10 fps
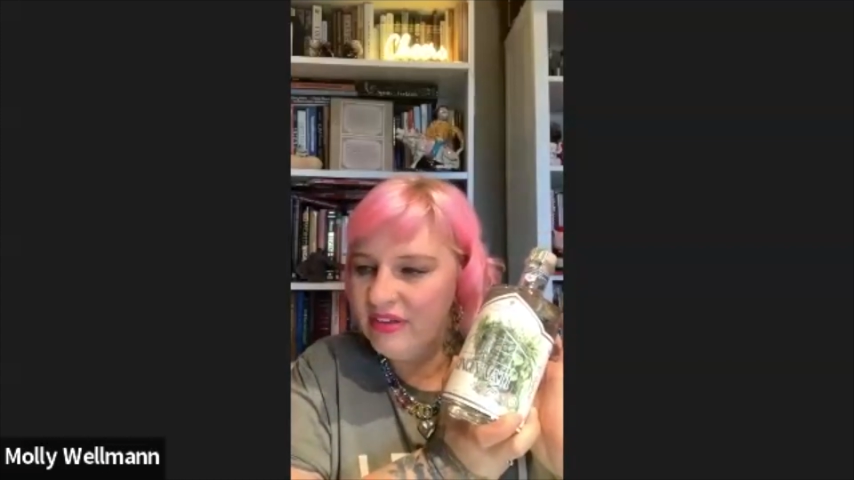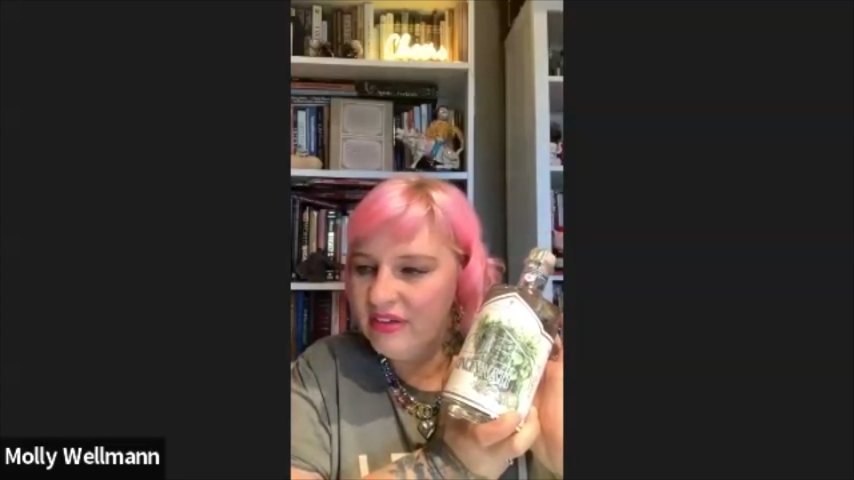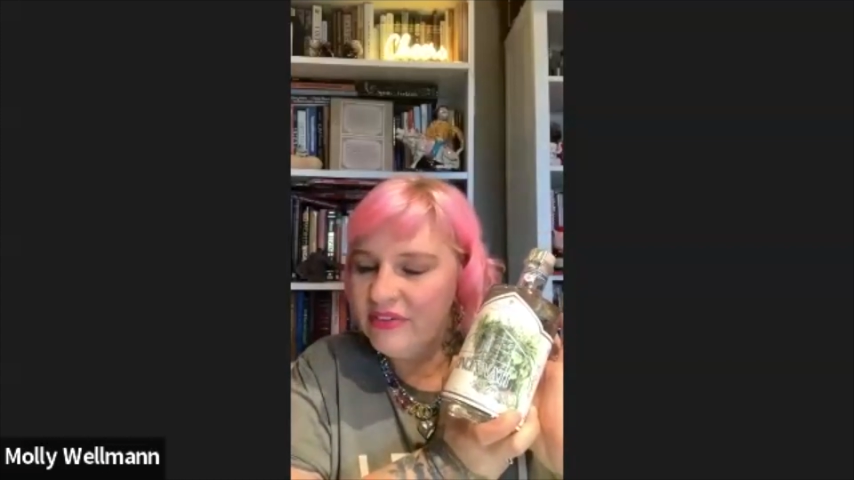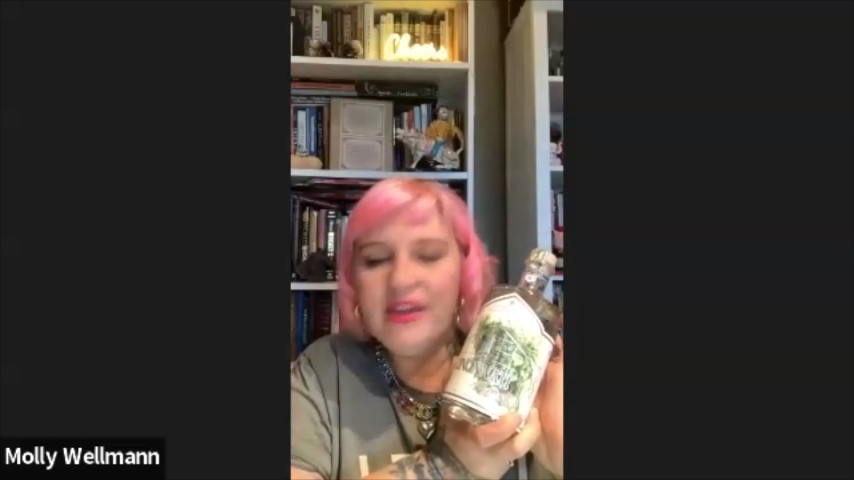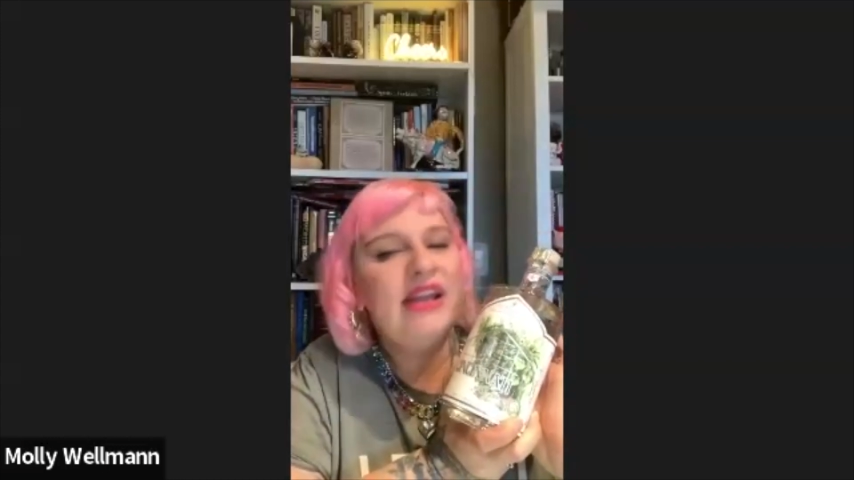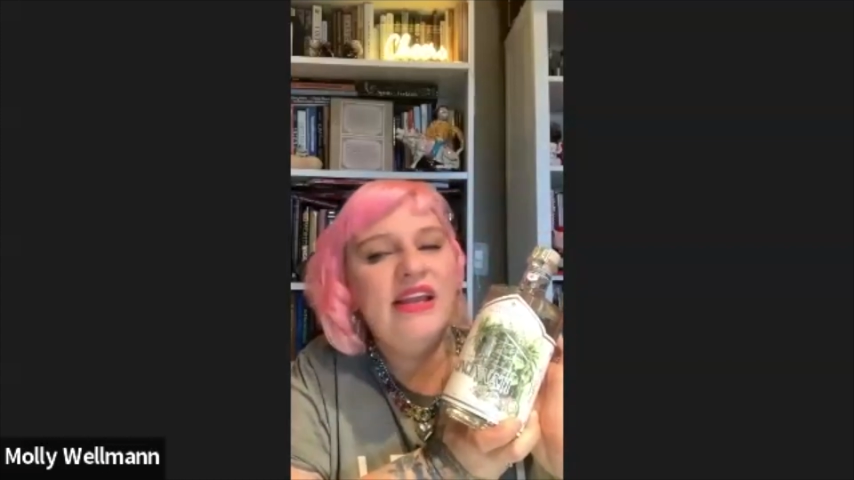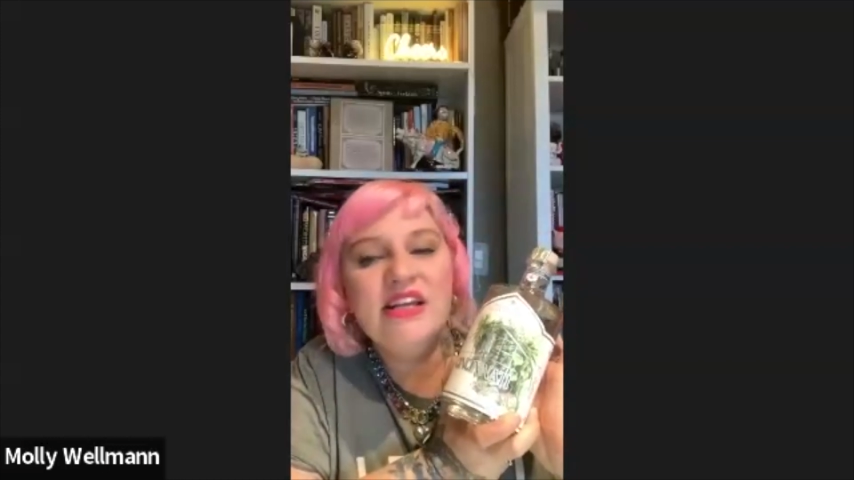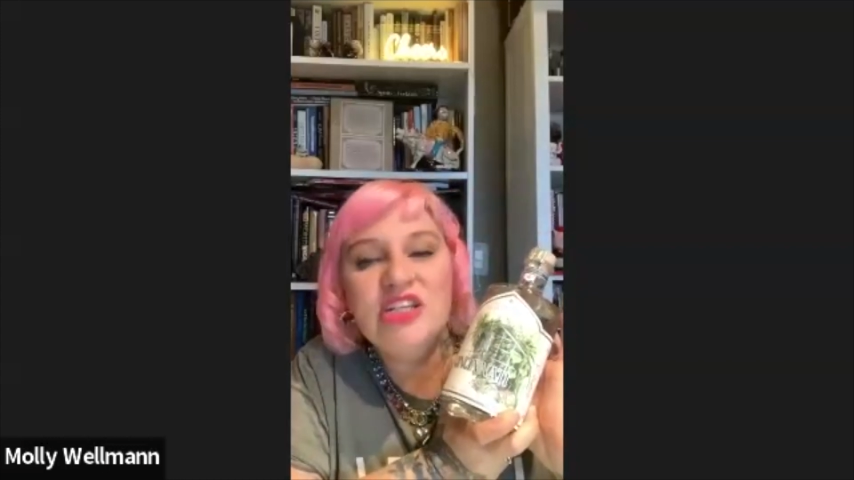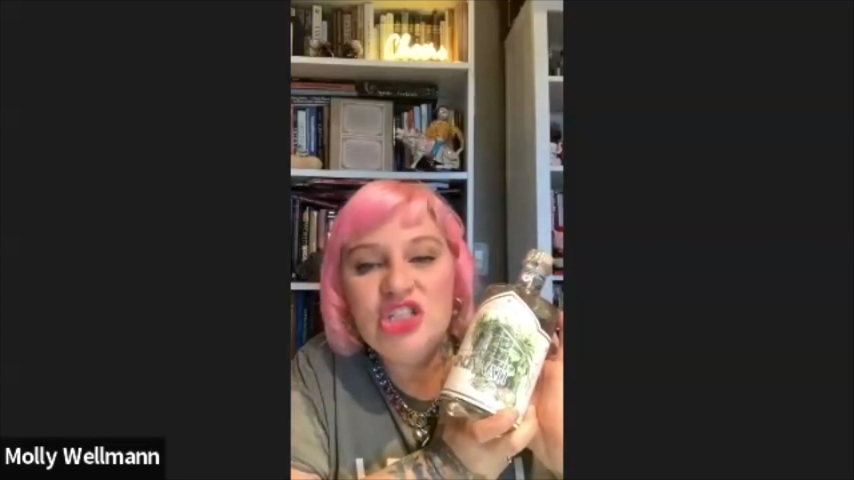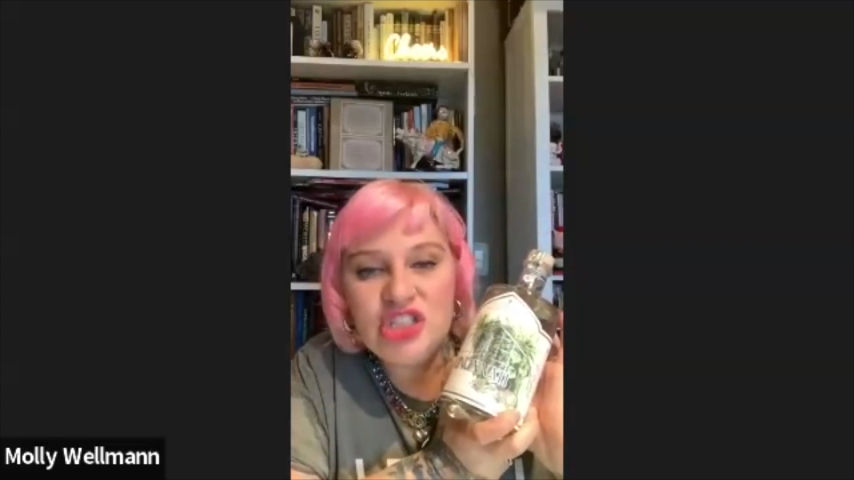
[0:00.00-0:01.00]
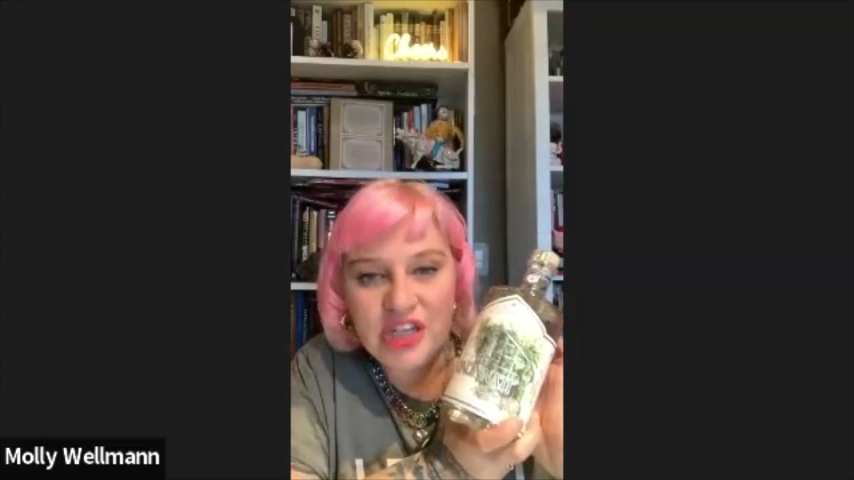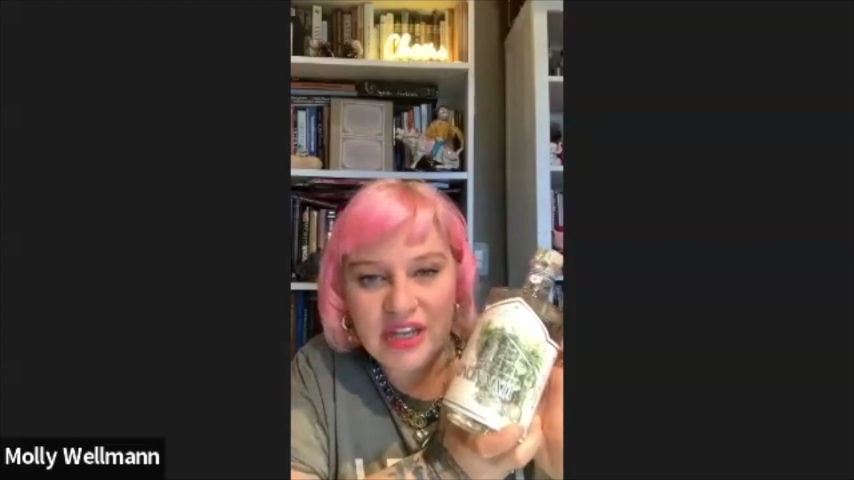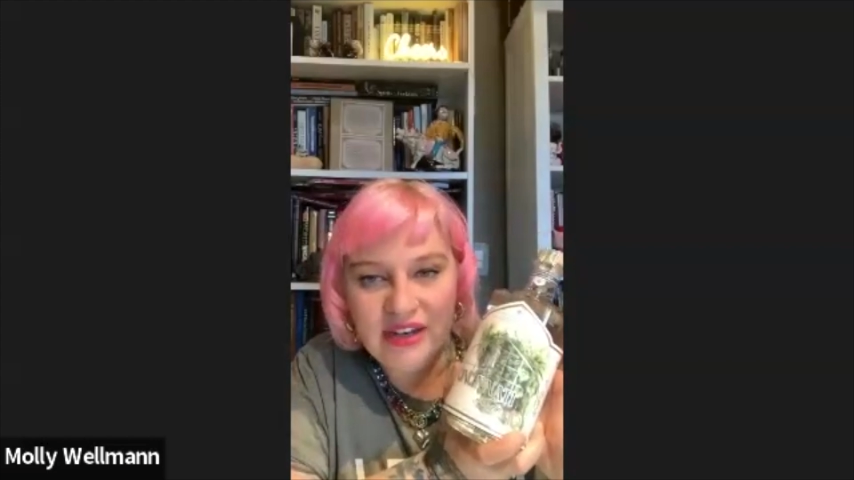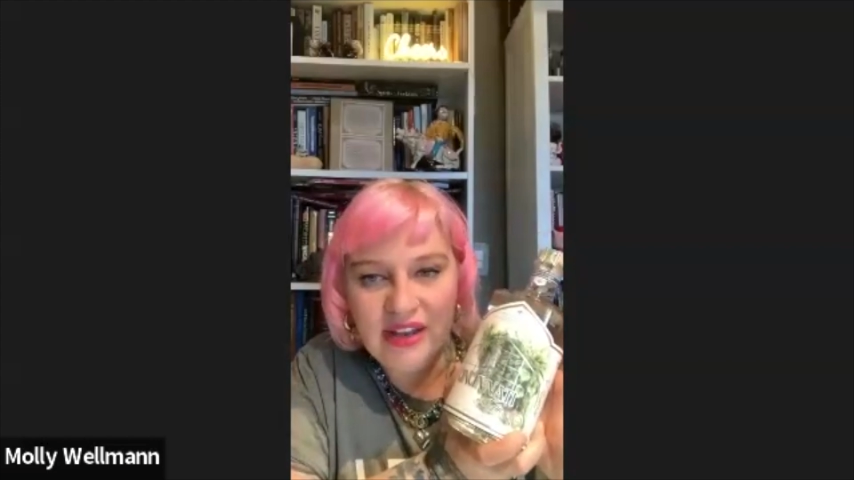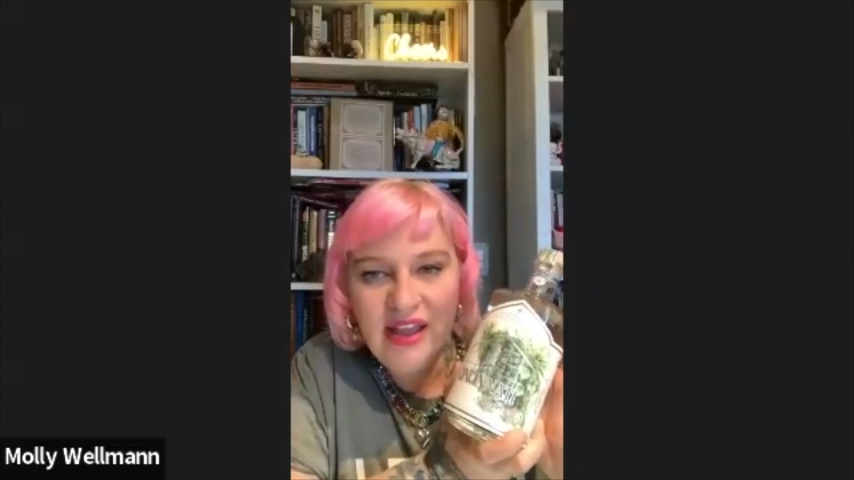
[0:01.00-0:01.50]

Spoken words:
creating a gin.